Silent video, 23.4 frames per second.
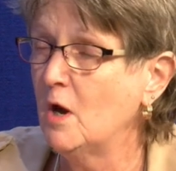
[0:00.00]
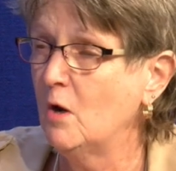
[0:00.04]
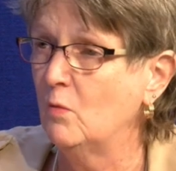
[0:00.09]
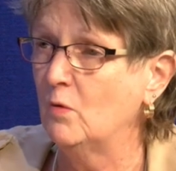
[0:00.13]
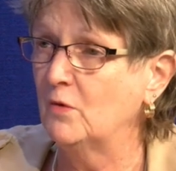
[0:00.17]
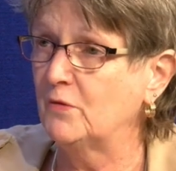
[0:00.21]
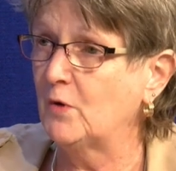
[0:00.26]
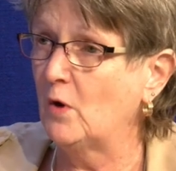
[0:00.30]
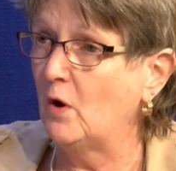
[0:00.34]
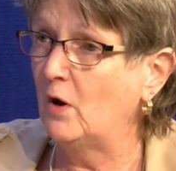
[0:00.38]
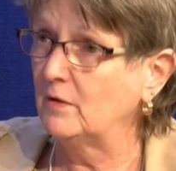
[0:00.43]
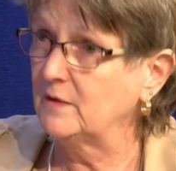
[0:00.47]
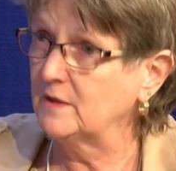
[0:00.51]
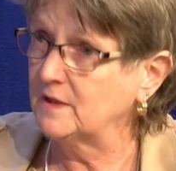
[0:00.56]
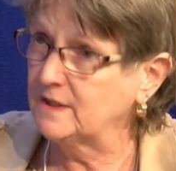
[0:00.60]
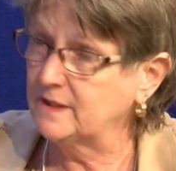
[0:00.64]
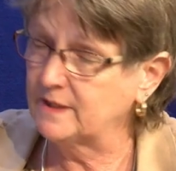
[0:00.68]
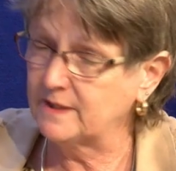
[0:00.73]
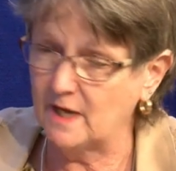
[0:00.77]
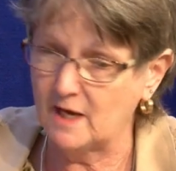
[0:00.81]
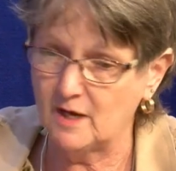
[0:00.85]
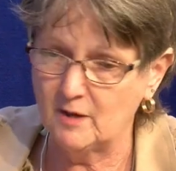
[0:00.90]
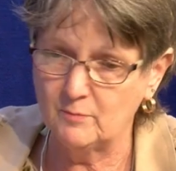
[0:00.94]
with all the
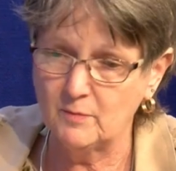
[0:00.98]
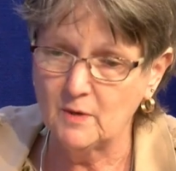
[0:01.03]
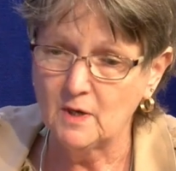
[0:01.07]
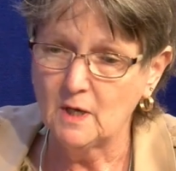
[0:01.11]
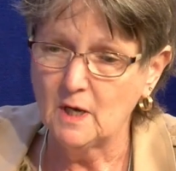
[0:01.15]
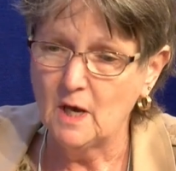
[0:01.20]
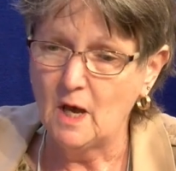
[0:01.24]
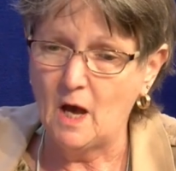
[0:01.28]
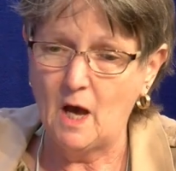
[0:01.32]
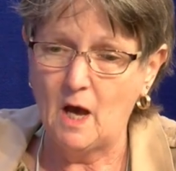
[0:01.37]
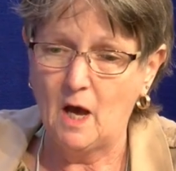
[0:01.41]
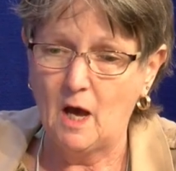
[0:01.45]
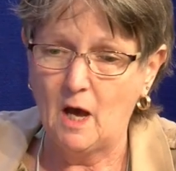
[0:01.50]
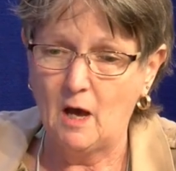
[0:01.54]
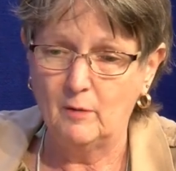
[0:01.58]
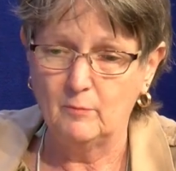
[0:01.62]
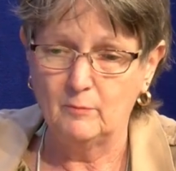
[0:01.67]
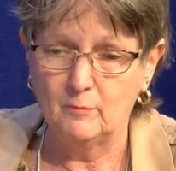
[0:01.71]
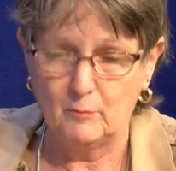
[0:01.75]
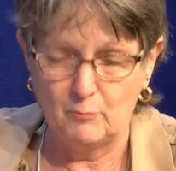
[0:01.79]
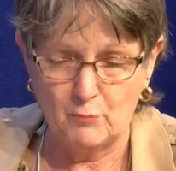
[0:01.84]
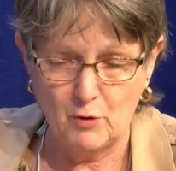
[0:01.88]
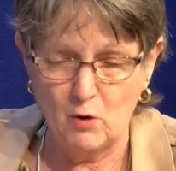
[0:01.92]
STEM
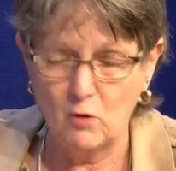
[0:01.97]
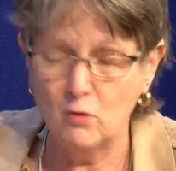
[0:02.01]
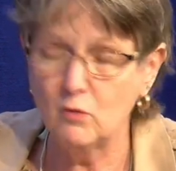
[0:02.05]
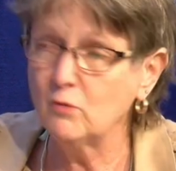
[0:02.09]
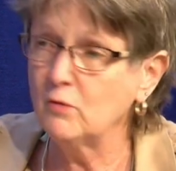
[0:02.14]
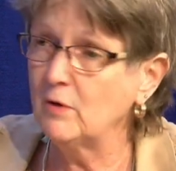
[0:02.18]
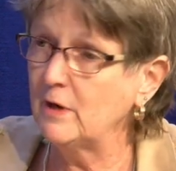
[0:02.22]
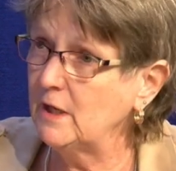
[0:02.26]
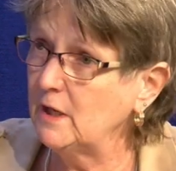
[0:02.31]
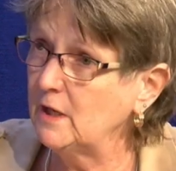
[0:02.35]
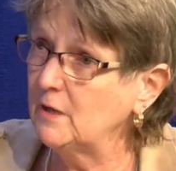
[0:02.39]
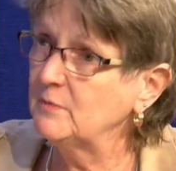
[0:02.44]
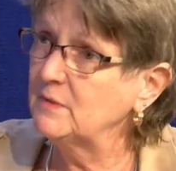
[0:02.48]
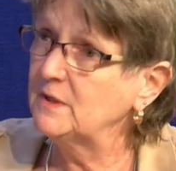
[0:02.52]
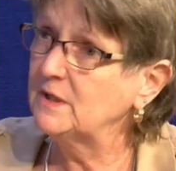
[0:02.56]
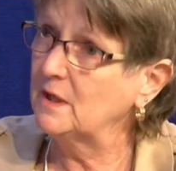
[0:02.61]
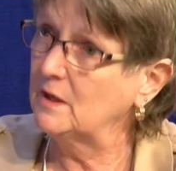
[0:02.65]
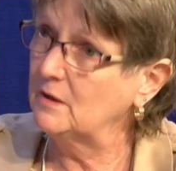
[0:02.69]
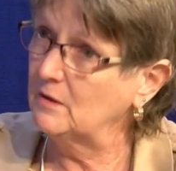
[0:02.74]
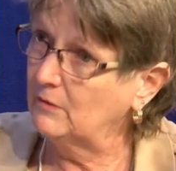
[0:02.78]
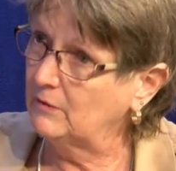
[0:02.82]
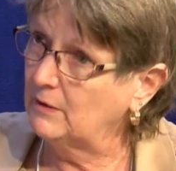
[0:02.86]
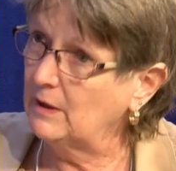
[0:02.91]
um, programs
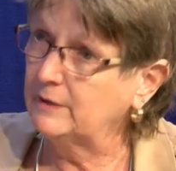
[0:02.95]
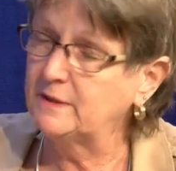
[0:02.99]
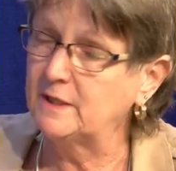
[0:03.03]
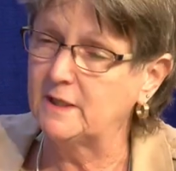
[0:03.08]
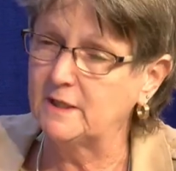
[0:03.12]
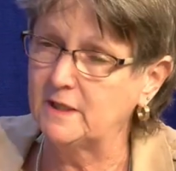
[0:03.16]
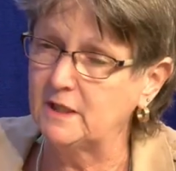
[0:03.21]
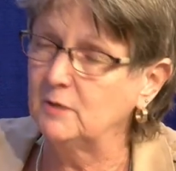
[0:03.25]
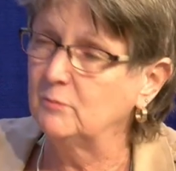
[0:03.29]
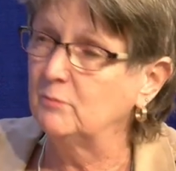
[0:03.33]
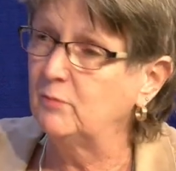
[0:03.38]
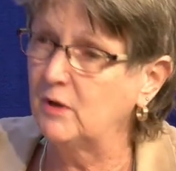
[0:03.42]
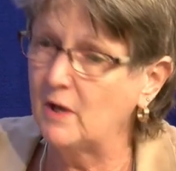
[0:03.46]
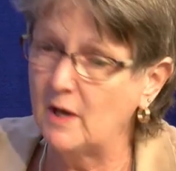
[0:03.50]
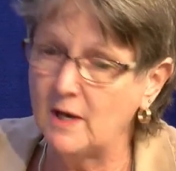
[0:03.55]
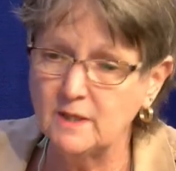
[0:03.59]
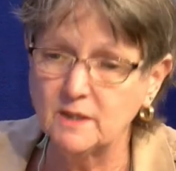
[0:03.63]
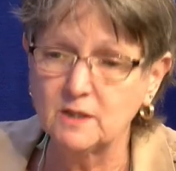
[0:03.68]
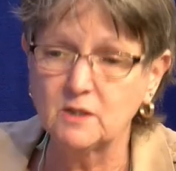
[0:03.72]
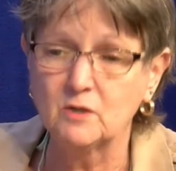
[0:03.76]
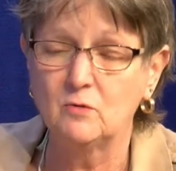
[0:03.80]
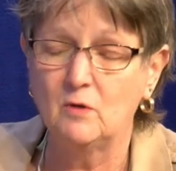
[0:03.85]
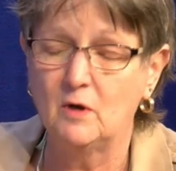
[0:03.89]
that are, are, taking
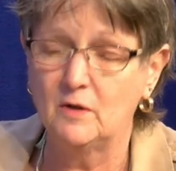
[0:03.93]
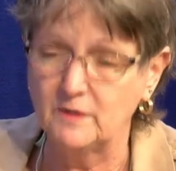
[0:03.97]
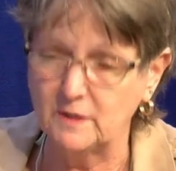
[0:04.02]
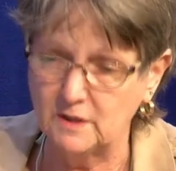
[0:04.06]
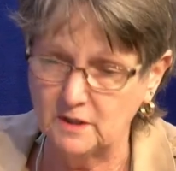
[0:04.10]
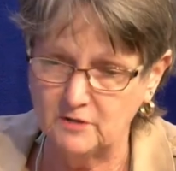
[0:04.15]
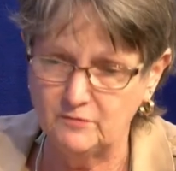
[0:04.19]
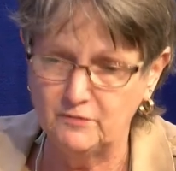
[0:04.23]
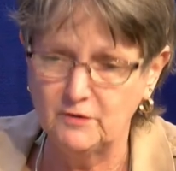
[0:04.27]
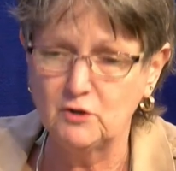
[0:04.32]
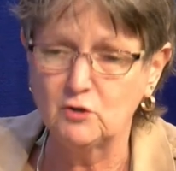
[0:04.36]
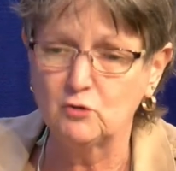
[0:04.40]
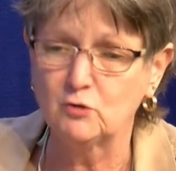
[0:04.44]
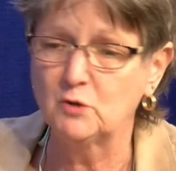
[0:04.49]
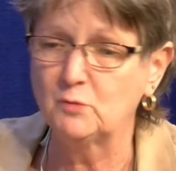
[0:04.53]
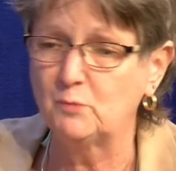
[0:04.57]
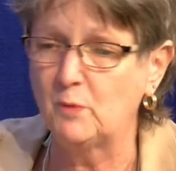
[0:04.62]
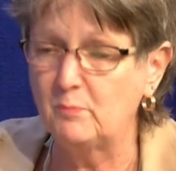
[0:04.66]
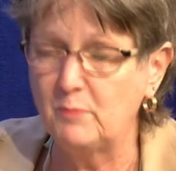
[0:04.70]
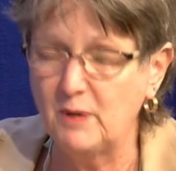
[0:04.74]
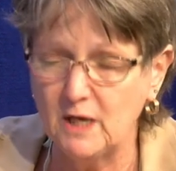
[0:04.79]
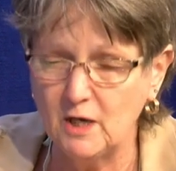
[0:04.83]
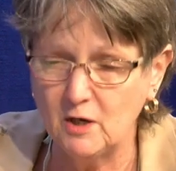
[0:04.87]
place and all the individuals
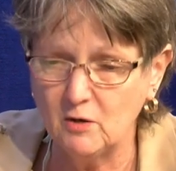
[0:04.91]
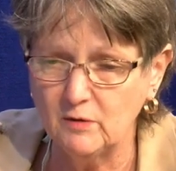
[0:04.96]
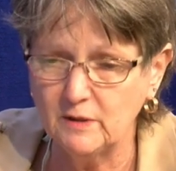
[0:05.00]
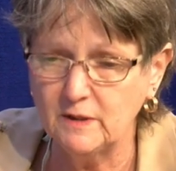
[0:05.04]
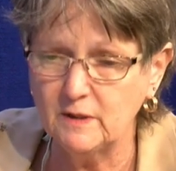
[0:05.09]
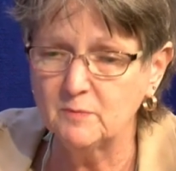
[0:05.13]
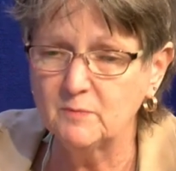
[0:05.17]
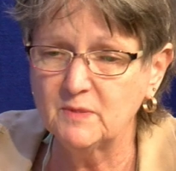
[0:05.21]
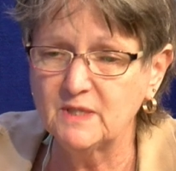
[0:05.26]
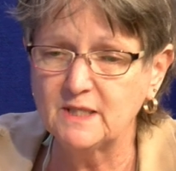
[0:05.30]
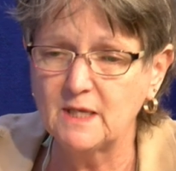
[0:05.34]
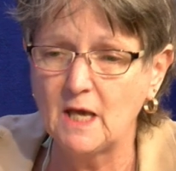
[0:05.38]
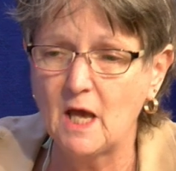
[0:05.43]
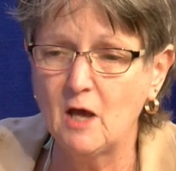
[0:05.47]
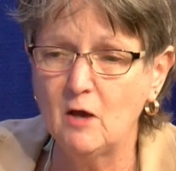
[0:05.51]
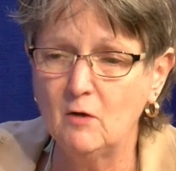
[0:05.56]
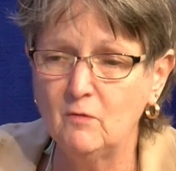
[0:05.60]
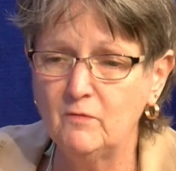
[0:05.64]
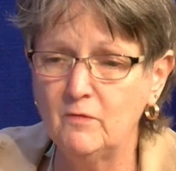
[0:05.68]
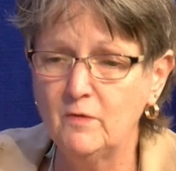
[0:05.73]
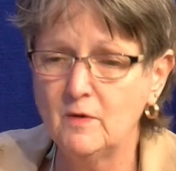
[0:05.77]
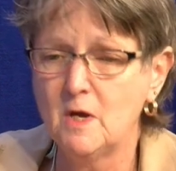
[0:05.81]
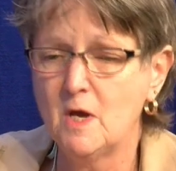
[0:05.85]
preparing
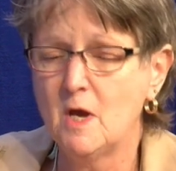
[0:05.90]
themselves.